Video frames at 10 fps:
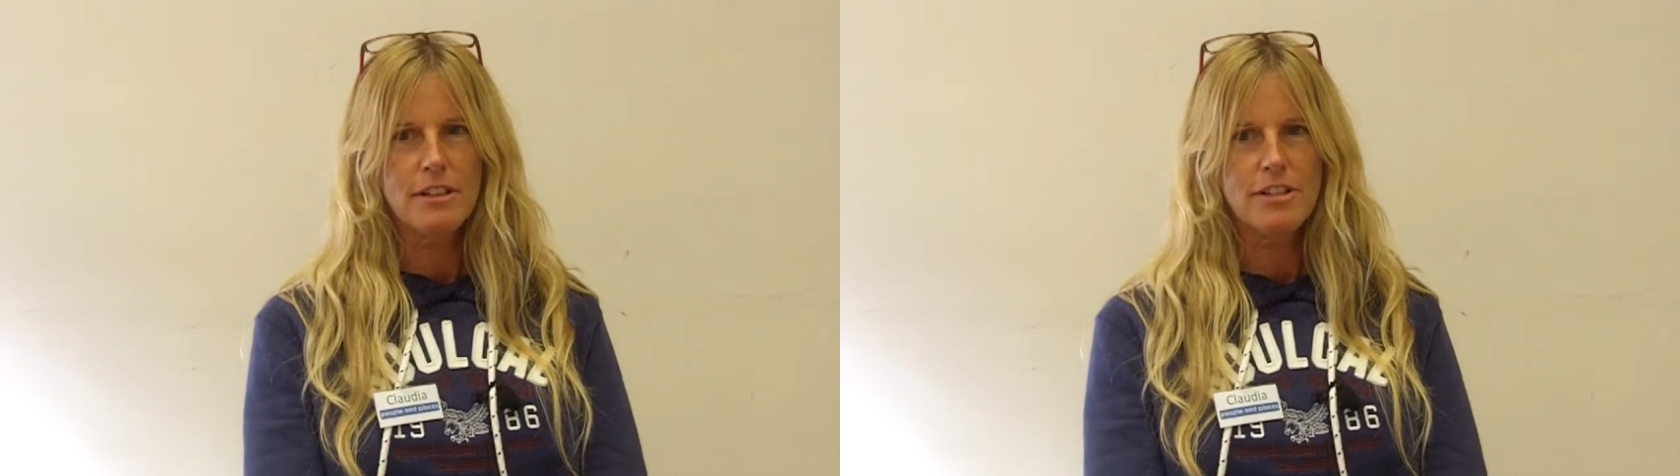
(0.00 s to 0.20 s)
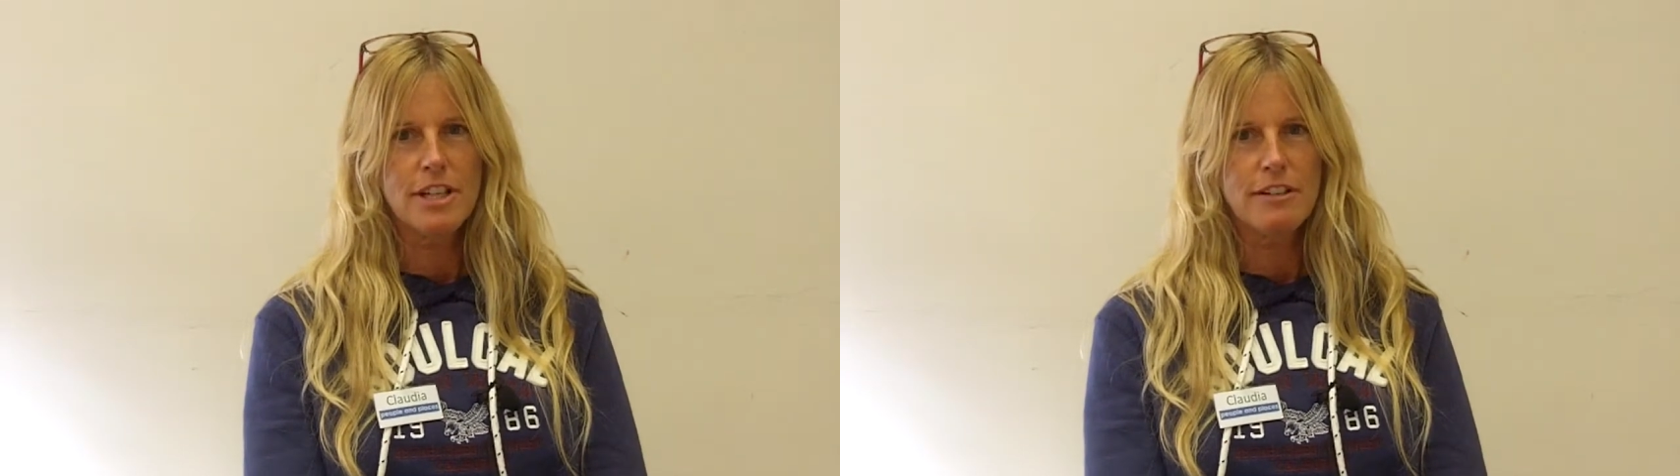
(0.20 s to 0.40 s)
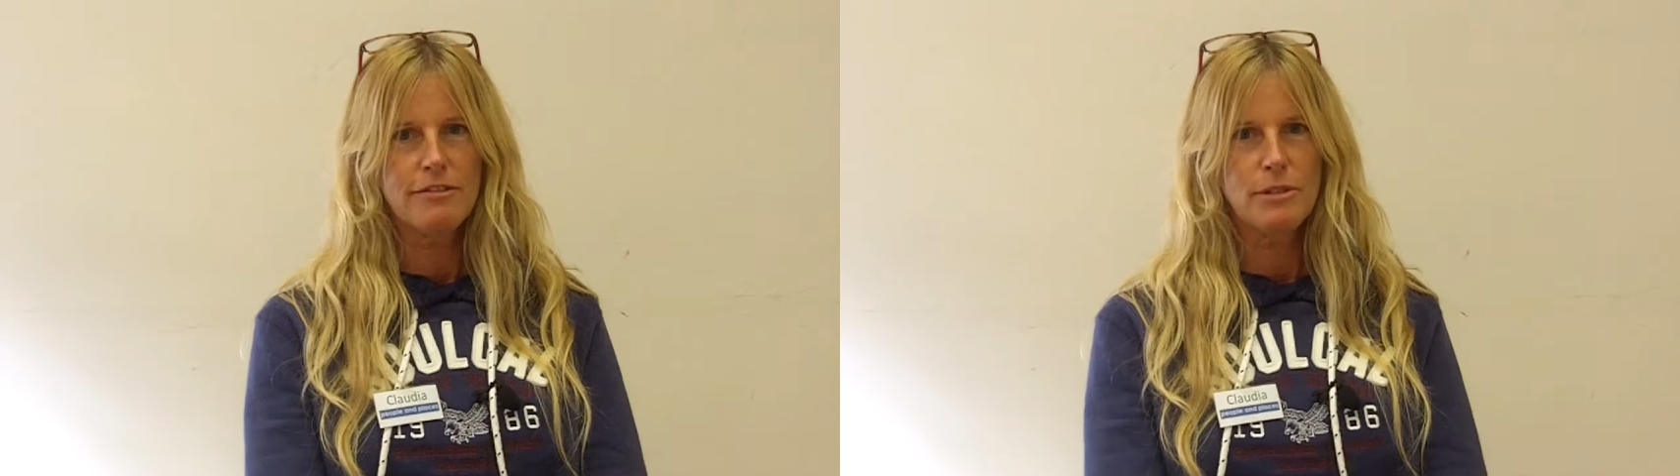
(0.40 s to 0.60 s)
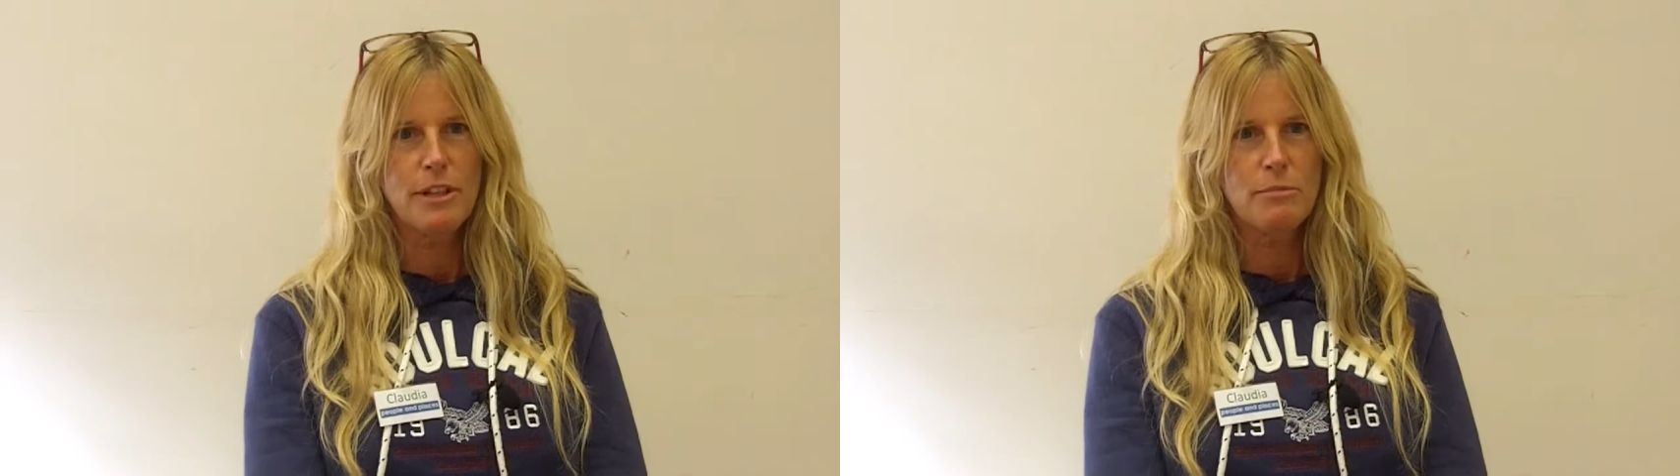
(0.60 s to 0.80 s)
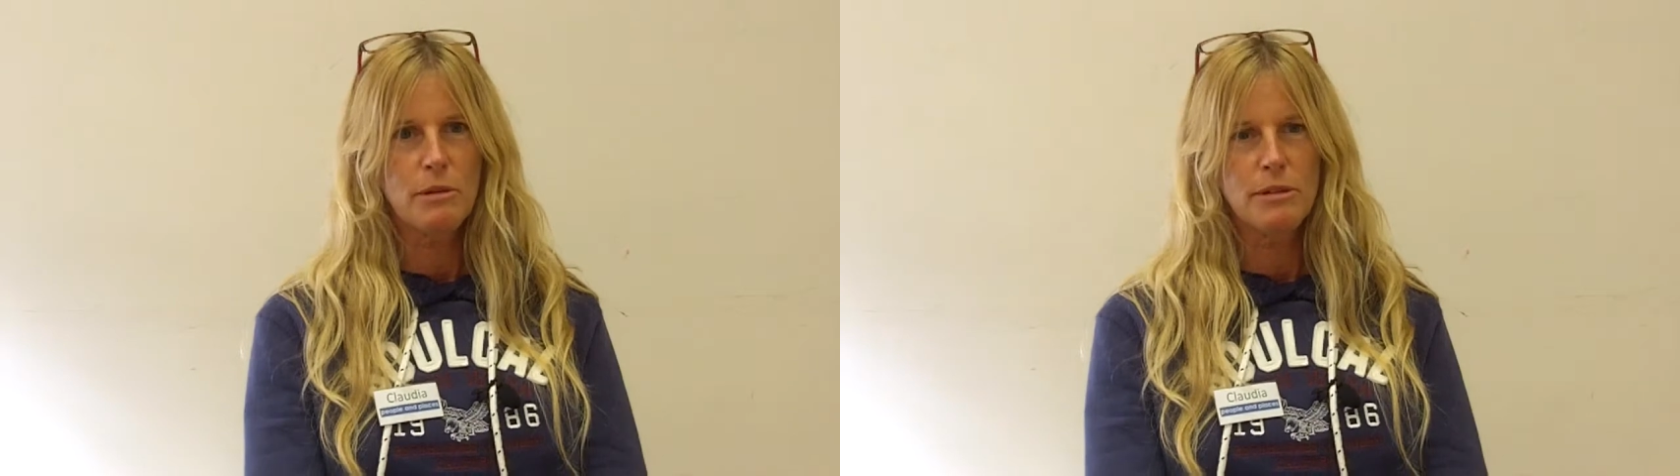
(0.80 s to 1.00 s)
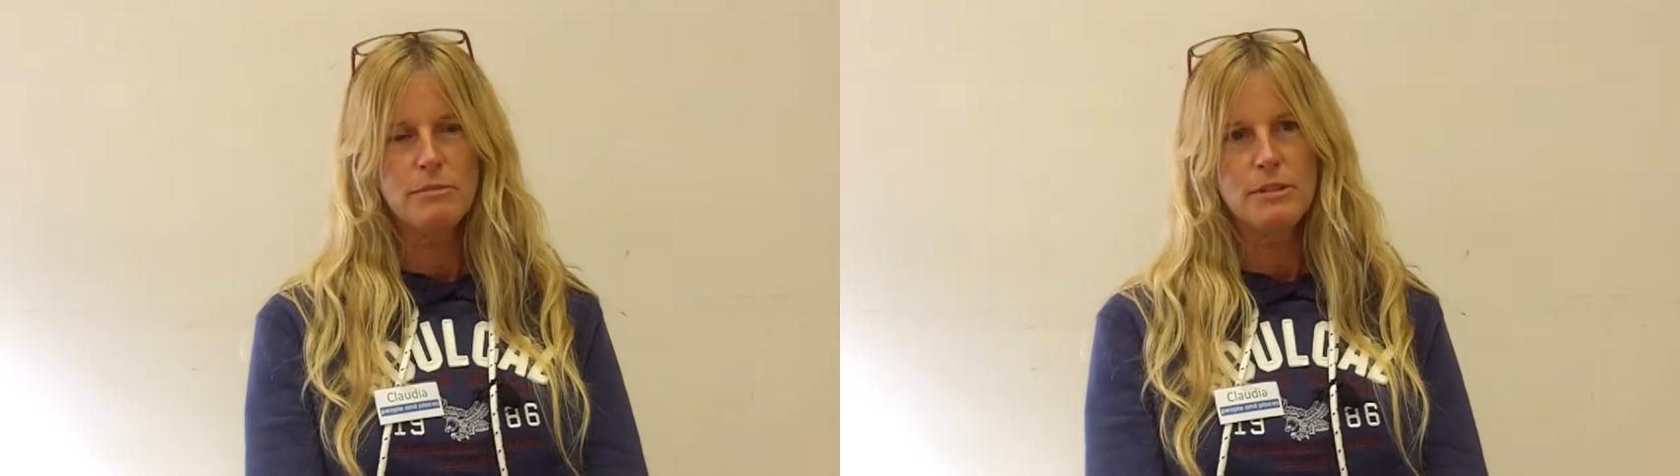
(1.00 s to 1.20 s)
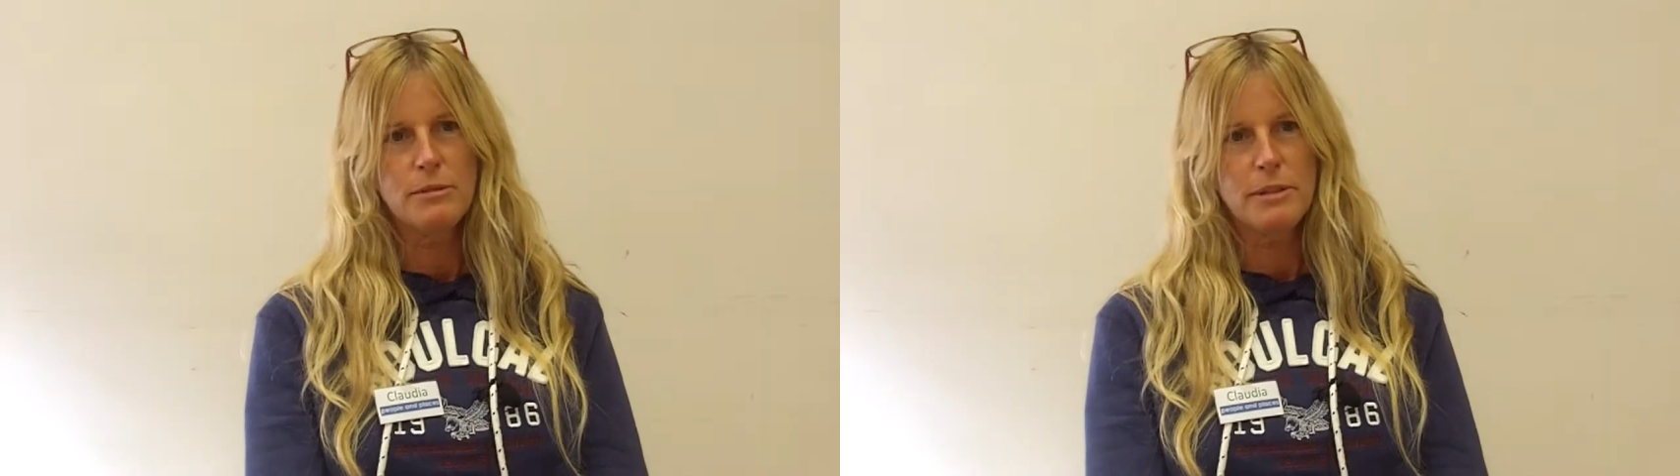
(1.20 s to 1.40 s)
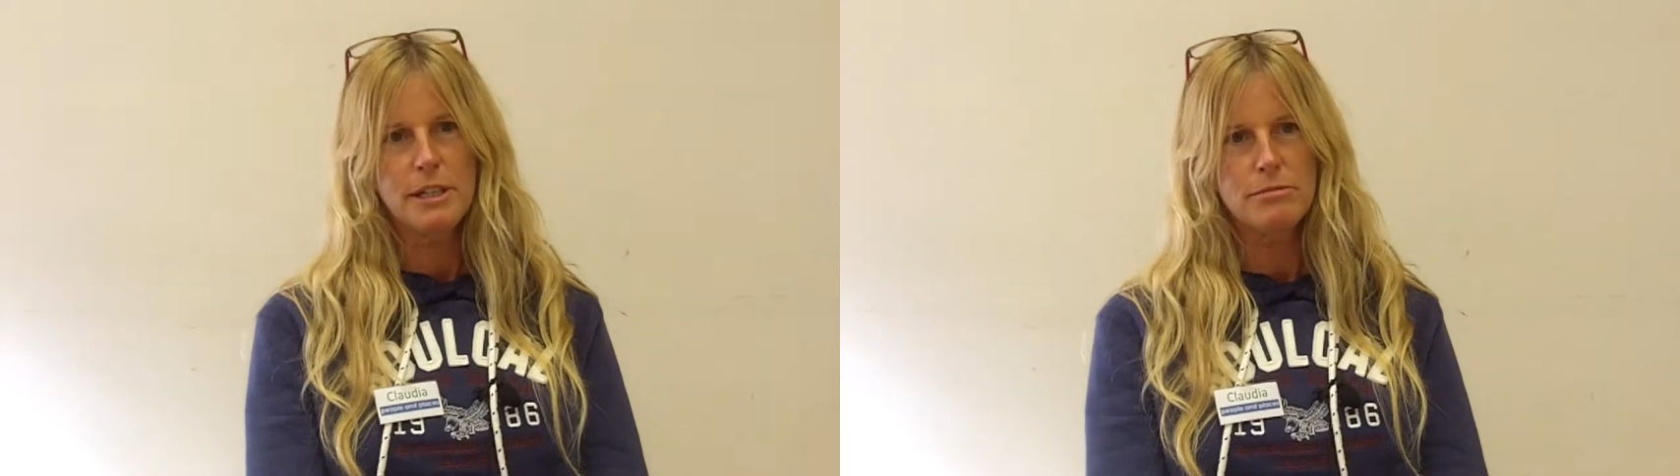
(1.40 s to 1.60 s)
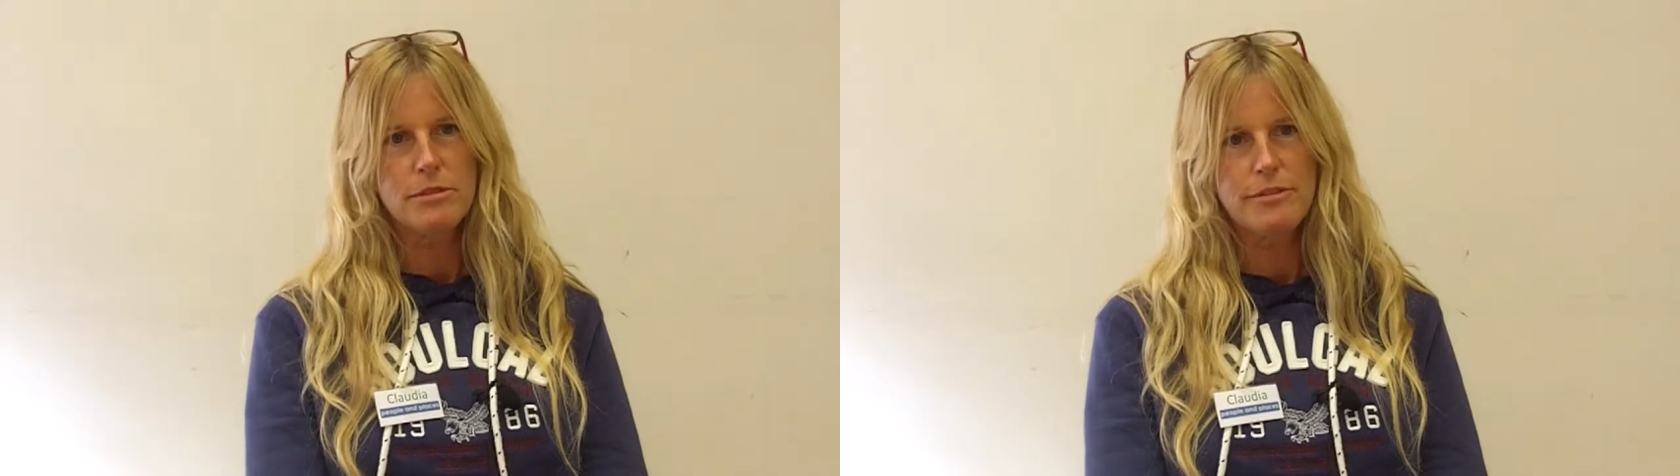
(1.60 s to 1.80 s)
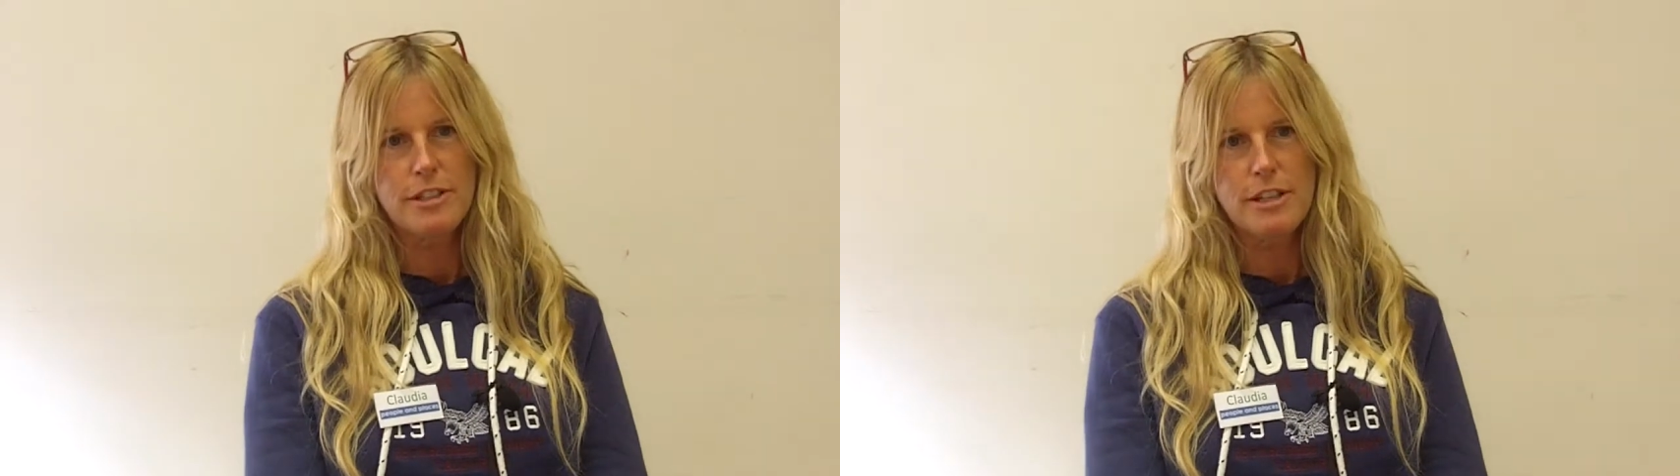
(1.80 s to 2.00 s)
achieve what they probably wouldn't be able
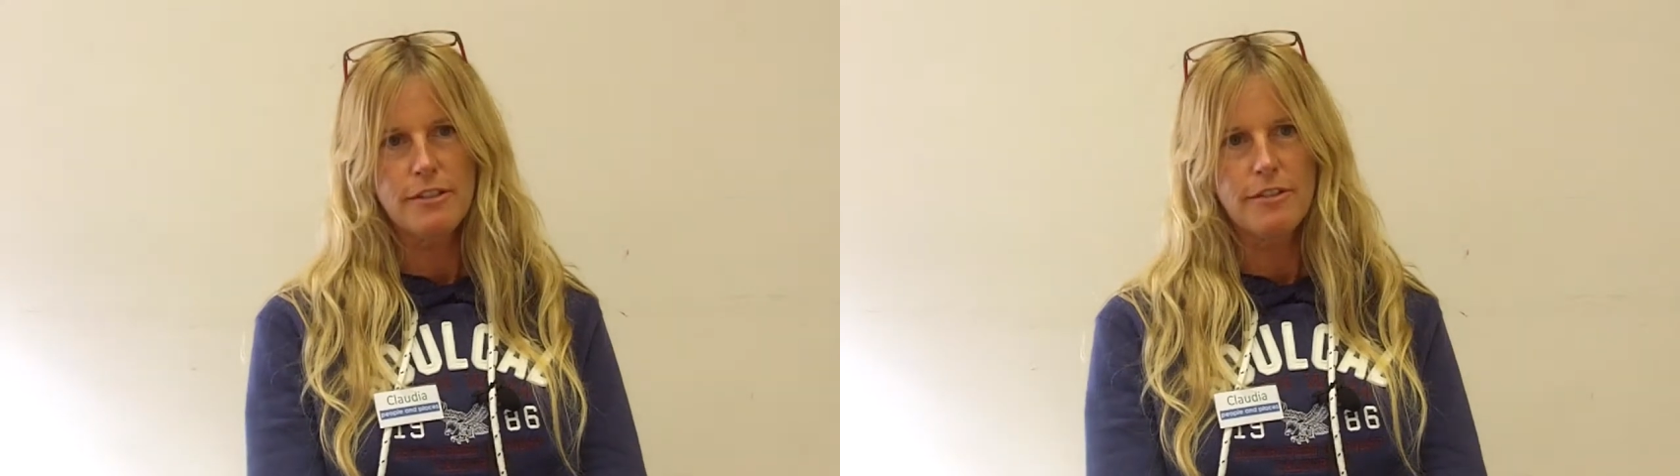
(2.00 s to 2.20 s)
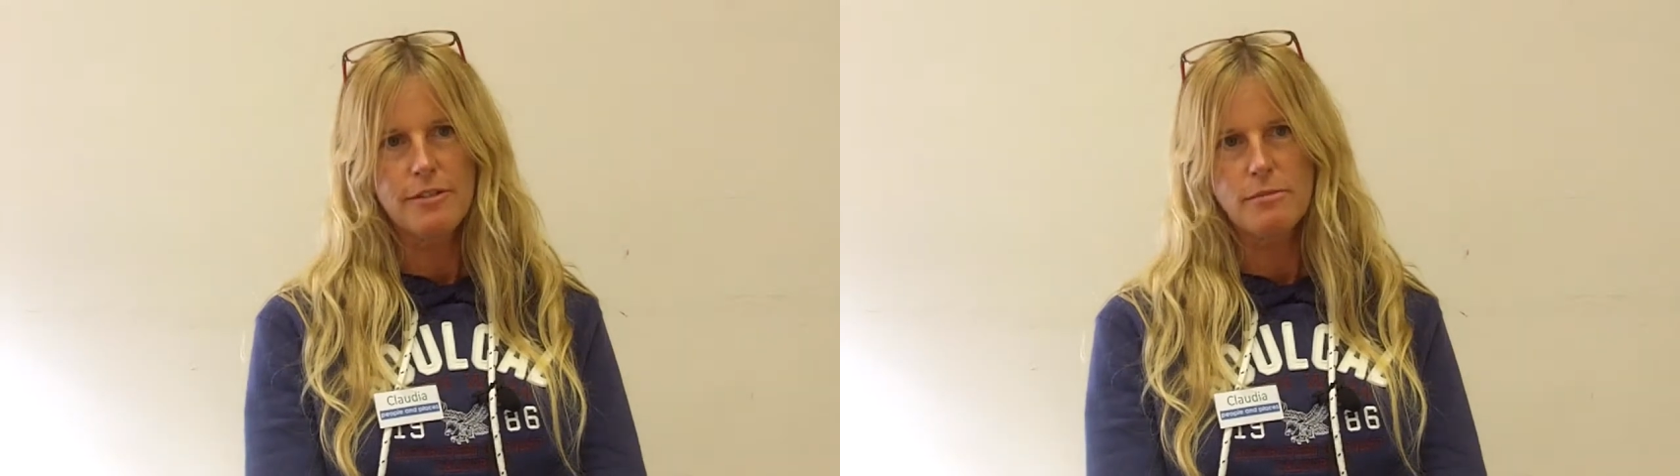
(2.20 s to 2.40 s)
to achieve